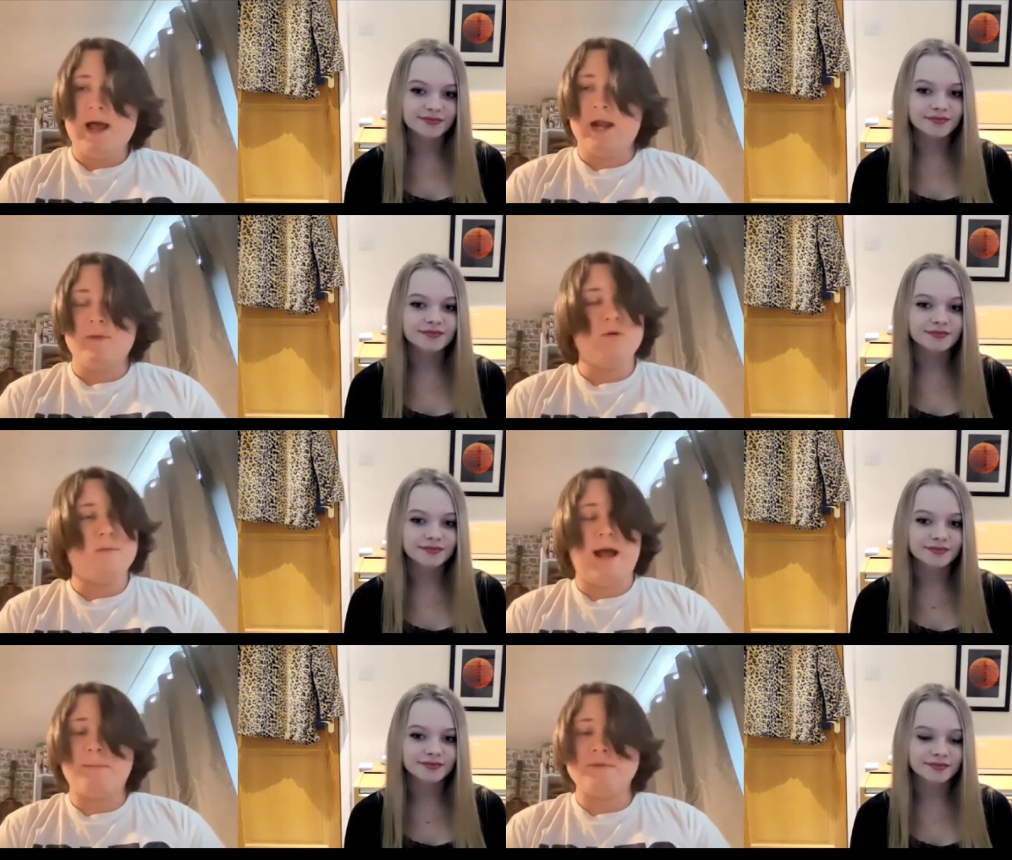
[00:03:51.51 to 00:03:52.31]
Speaker 1: and I would have been
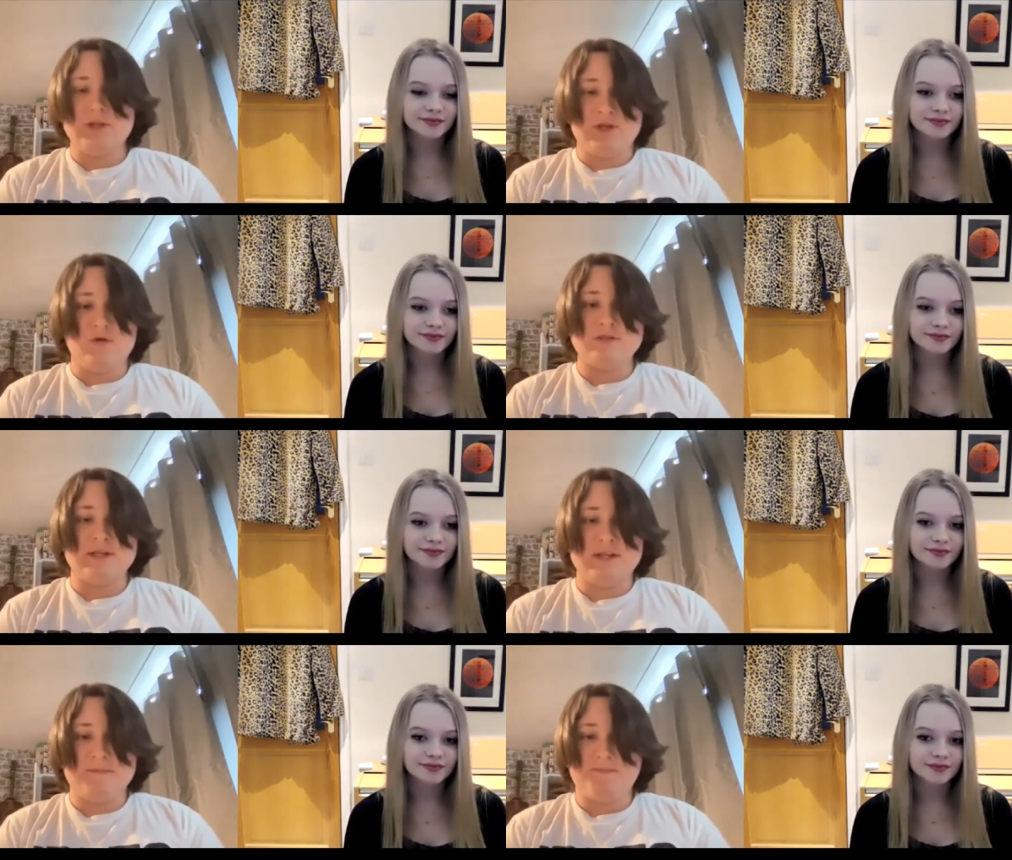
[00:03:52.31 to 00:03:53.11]
absolutely
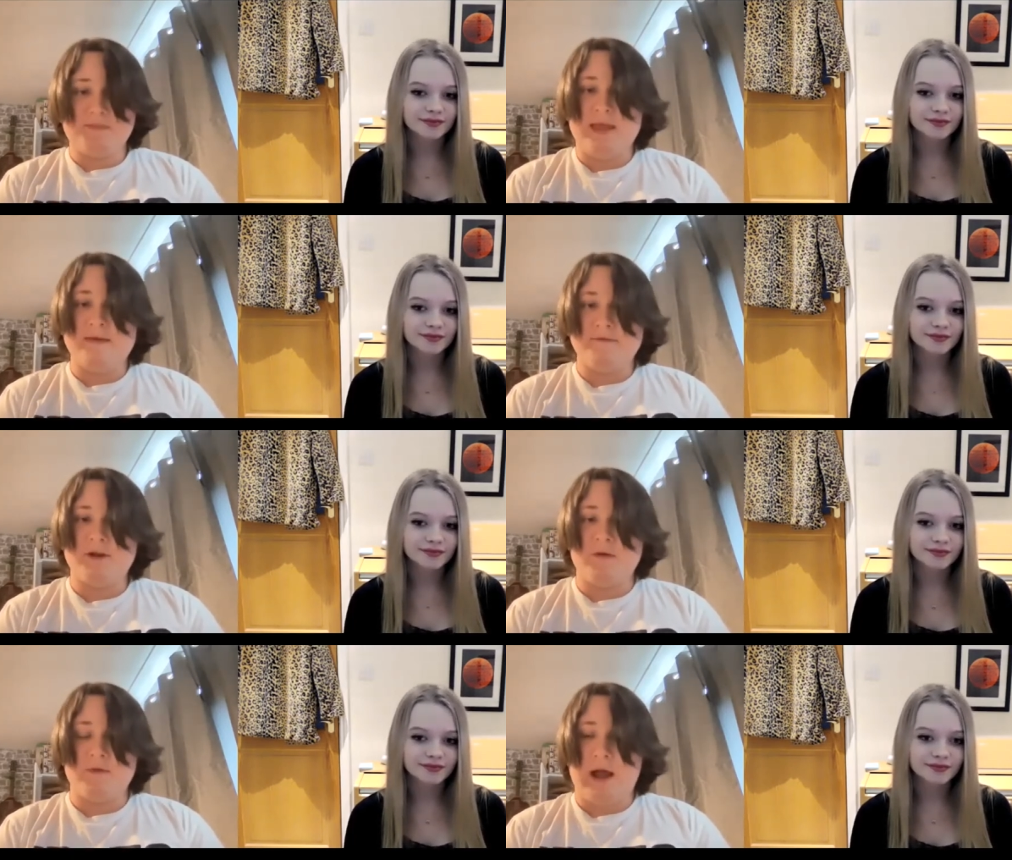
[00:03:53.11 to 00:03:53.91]
gutted if you
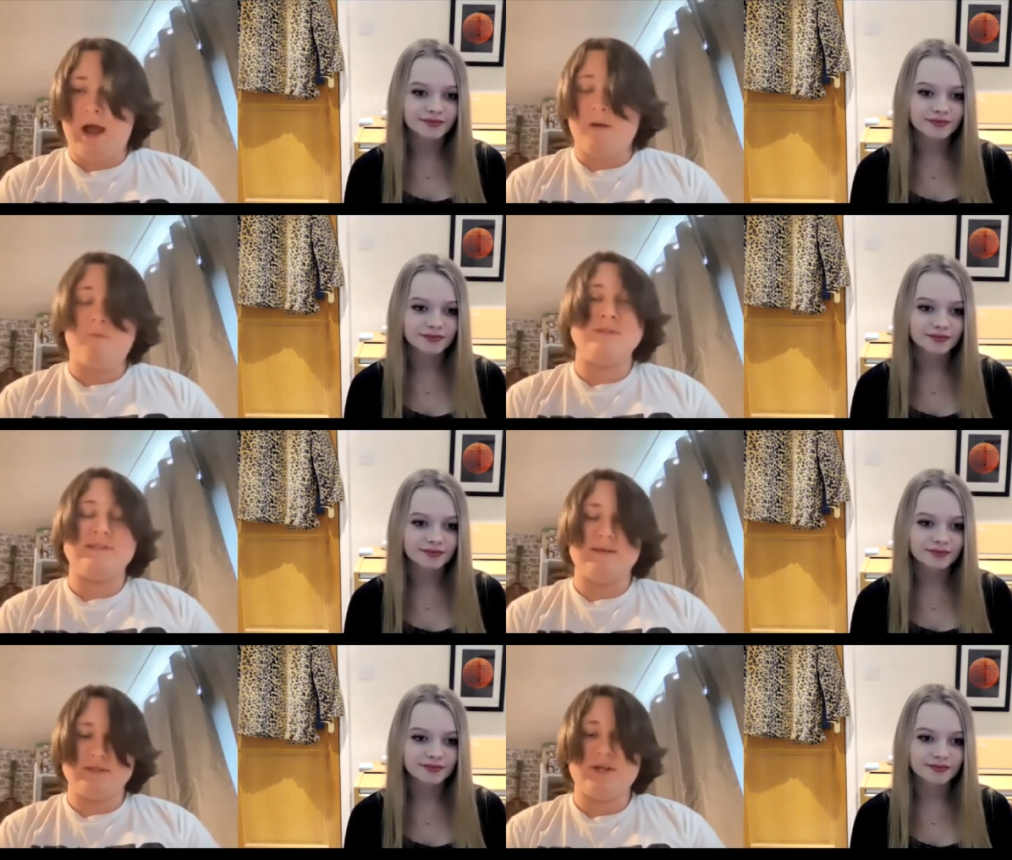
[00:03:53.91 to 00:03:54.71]
know I, I wasn't
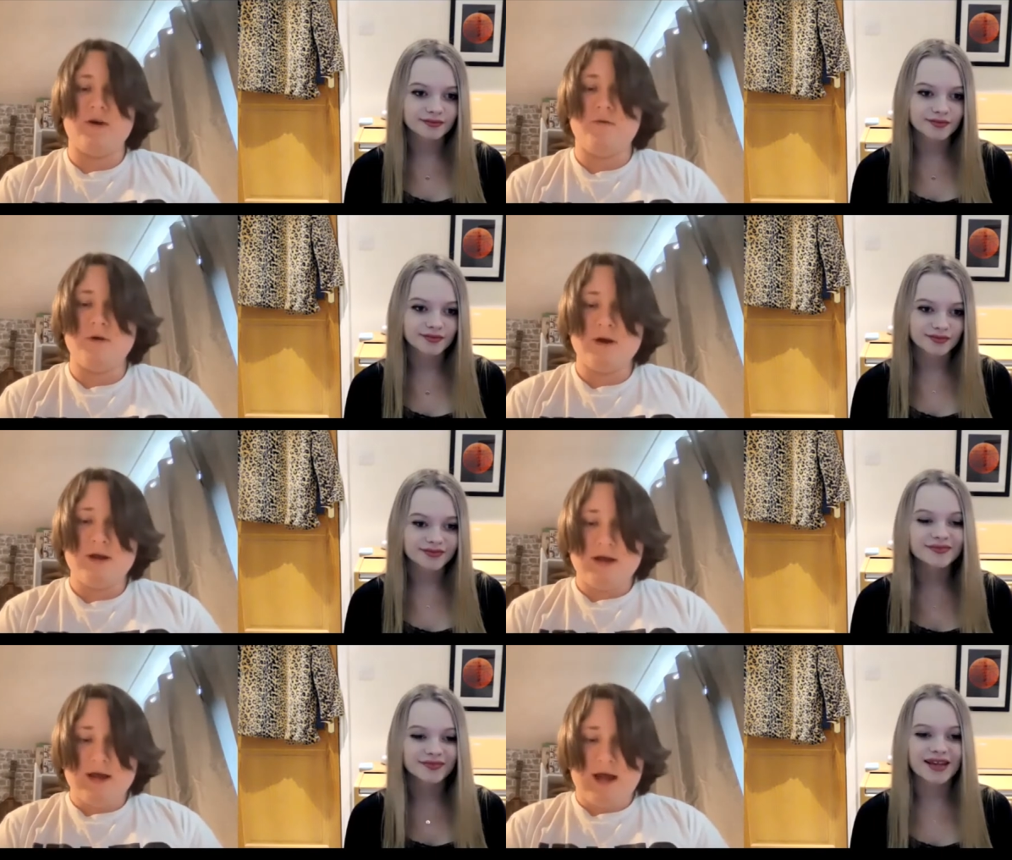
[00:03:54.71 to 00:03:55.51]
able to go,
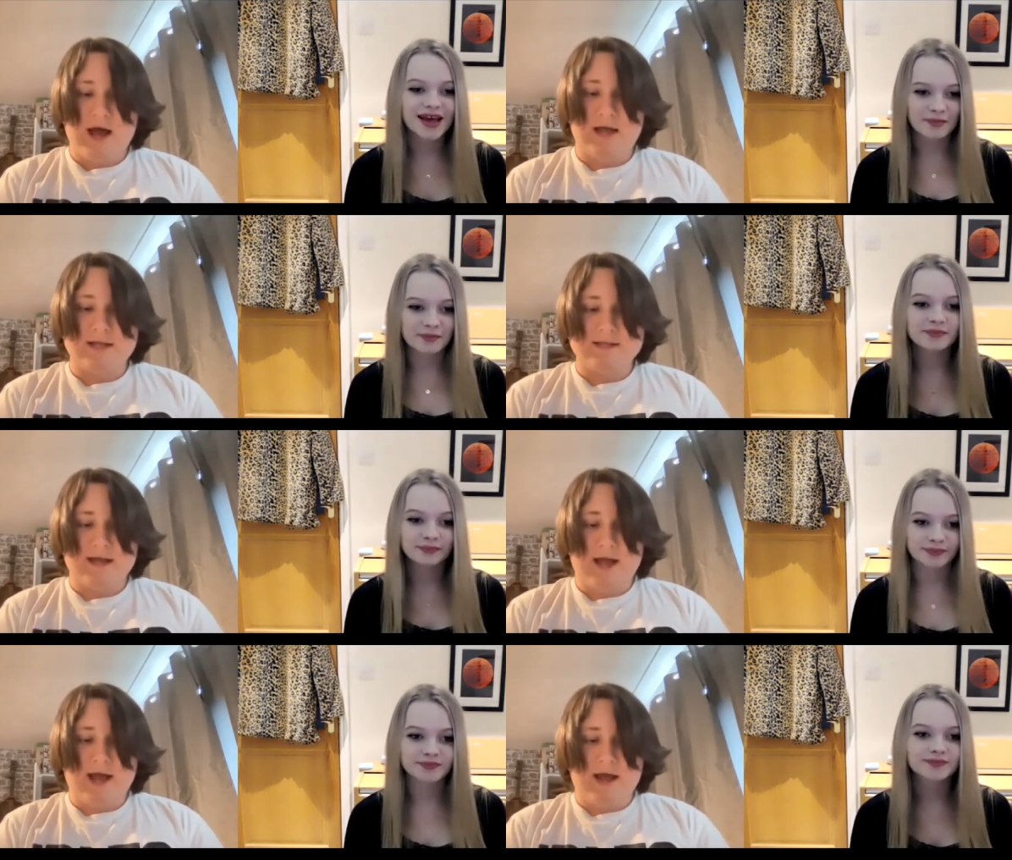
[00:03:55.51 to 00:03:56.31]
yeah. and
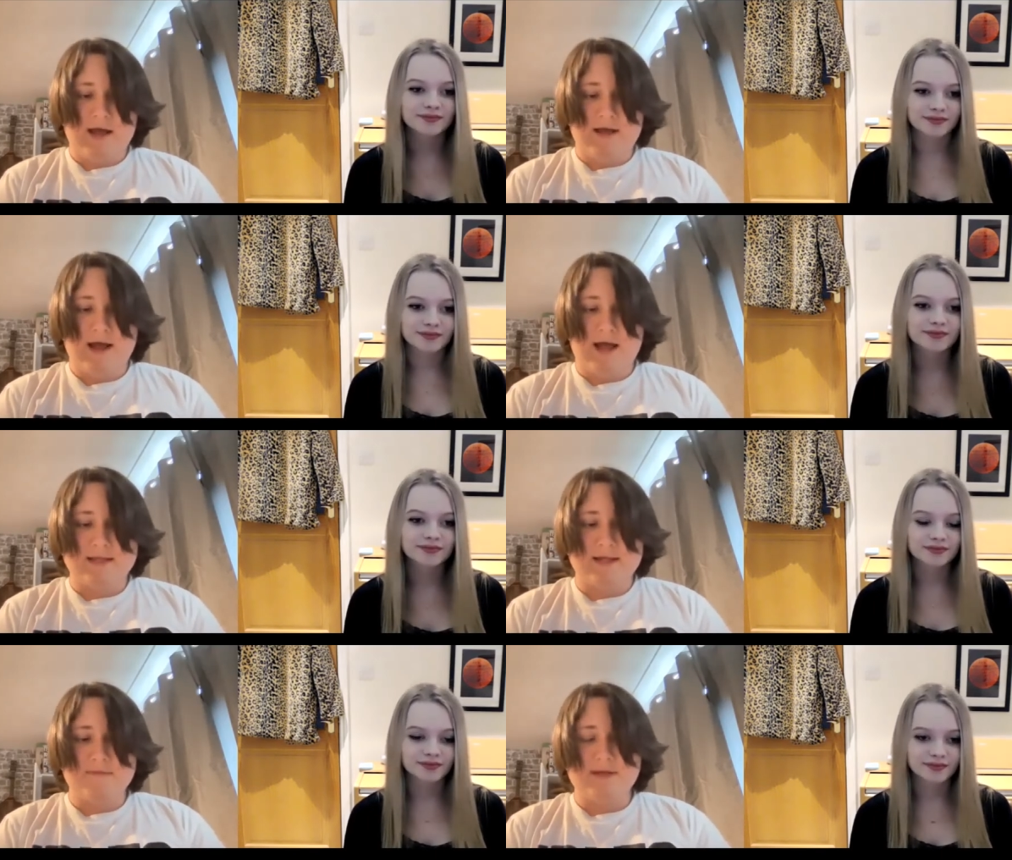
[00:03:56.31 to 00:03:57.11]
I
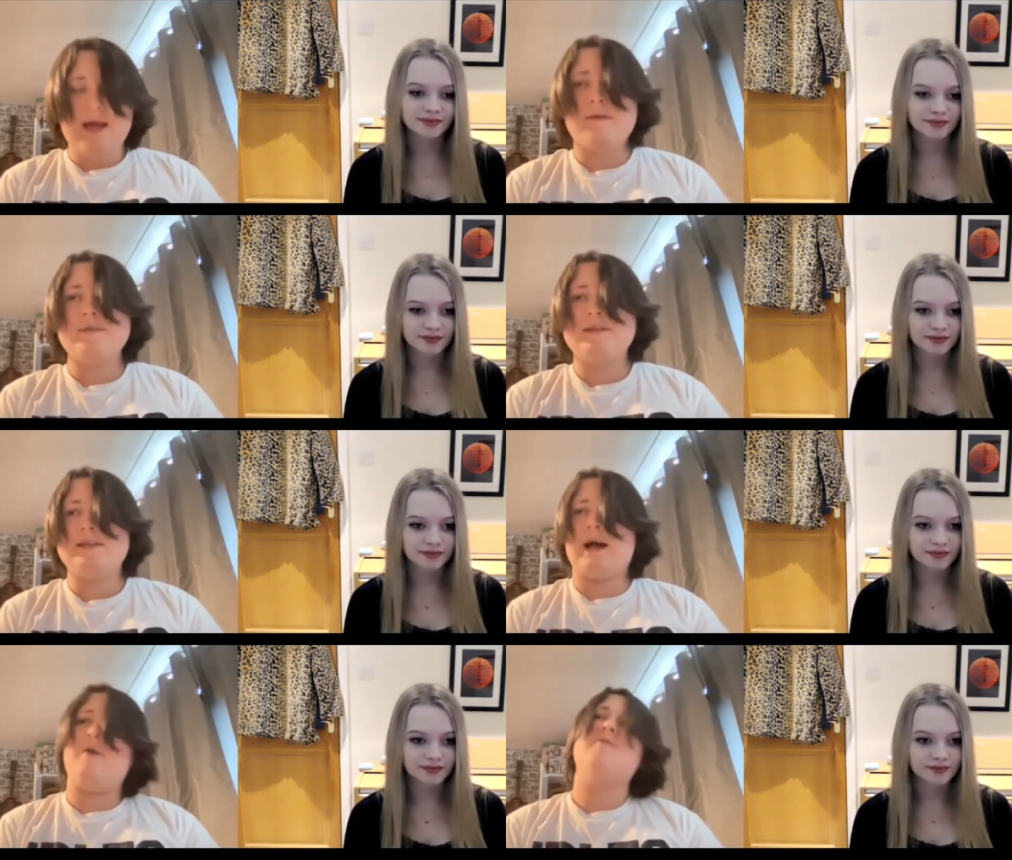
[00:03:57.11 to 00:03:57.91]
didn't really have a
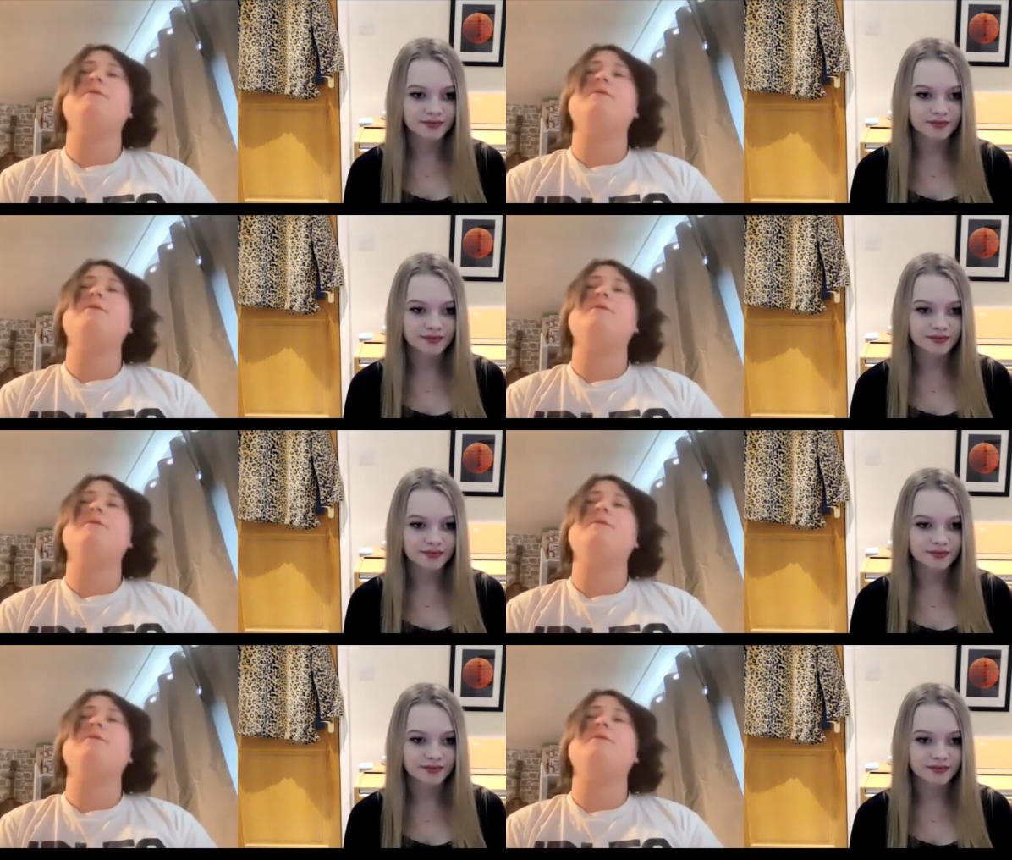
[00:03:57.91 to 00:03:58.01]
doubt